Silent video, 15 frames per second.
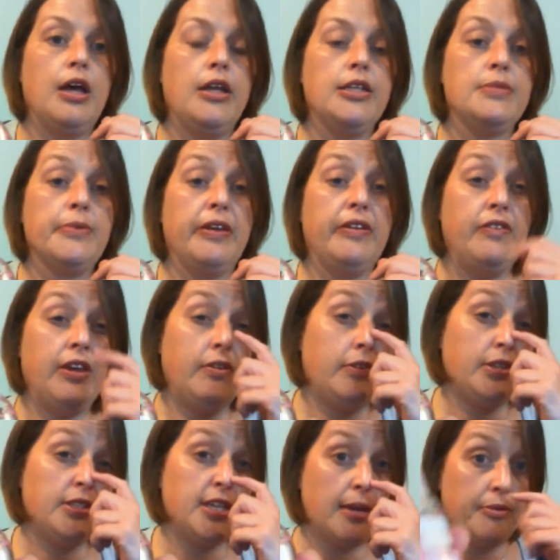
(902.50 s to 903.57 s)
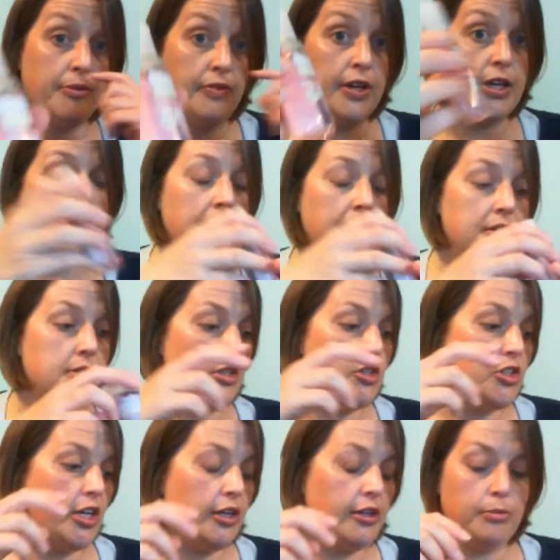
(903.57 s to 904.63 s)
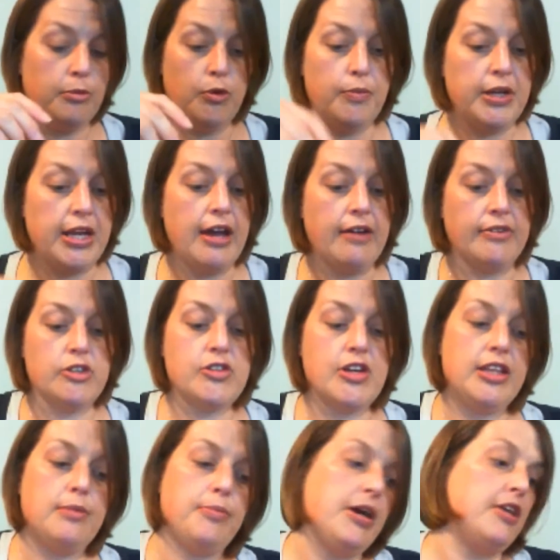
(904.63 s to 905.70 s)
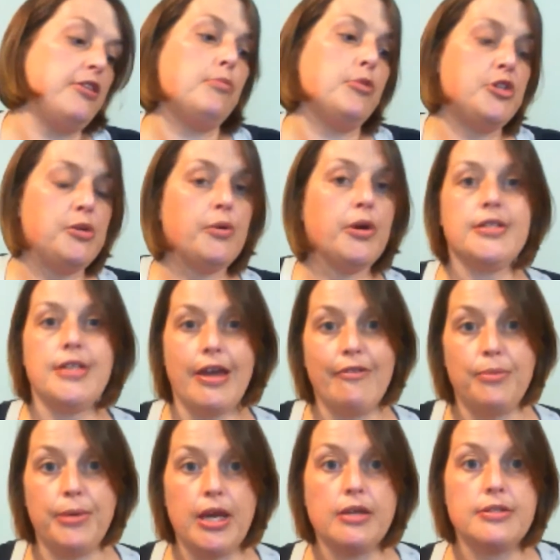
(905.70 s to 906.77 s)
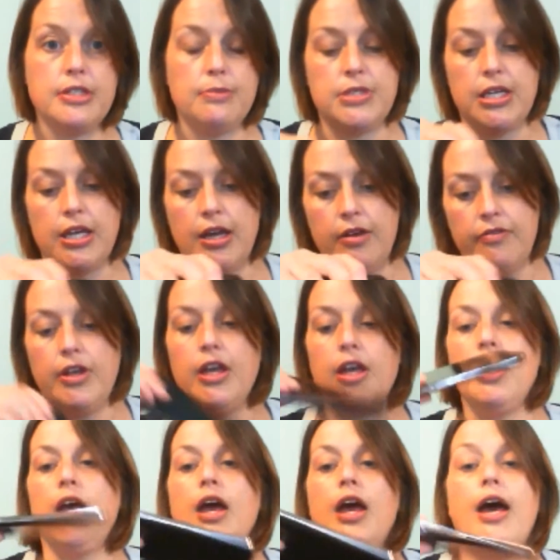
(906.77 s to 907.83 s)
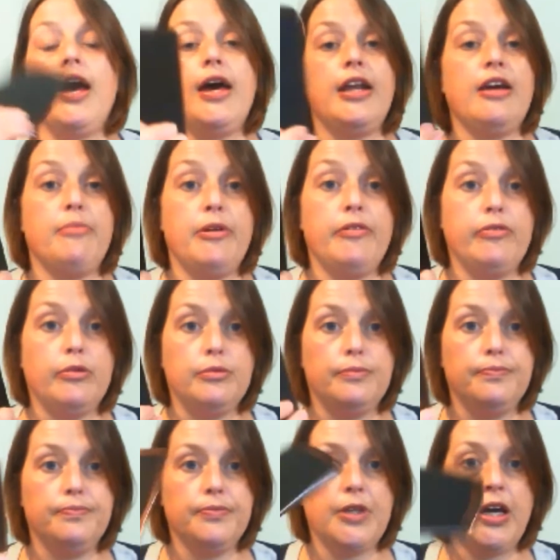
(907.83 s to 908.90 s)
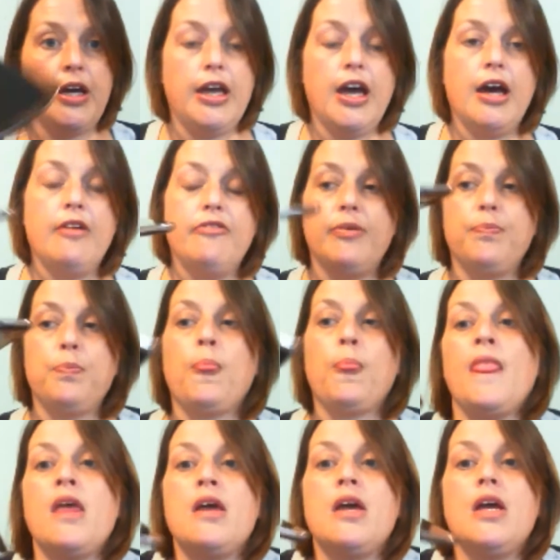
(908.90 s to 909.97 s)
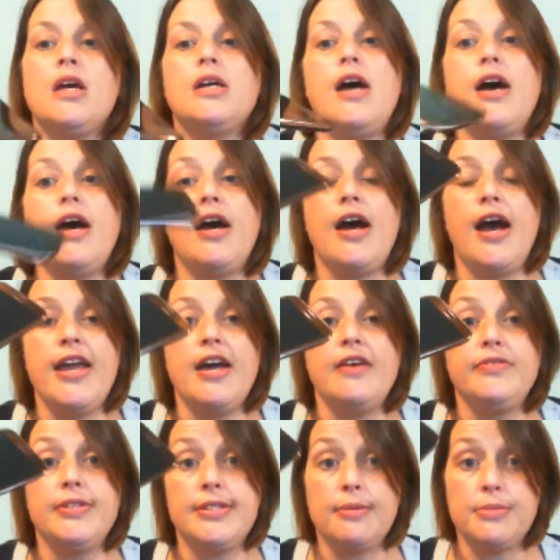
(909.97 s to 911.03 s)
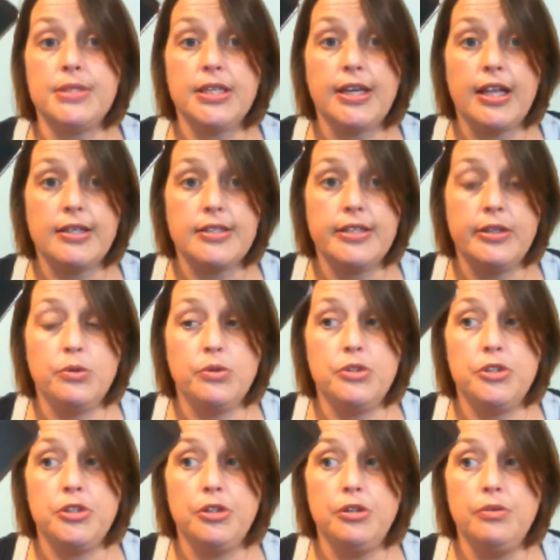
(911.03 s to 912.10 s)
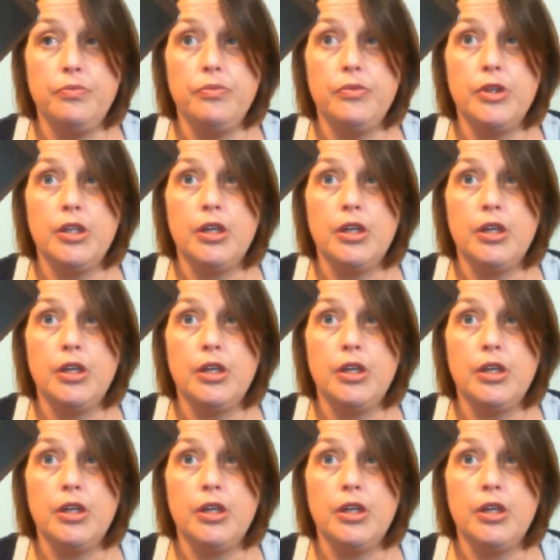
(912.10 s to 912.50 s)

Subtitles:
and it's my favourite type of hand cleansing gel at the moment. I haven't tried the Bath and Body Works that everybody else seems to have, and I have my phone. I have the Samsung Galaxy Note 2,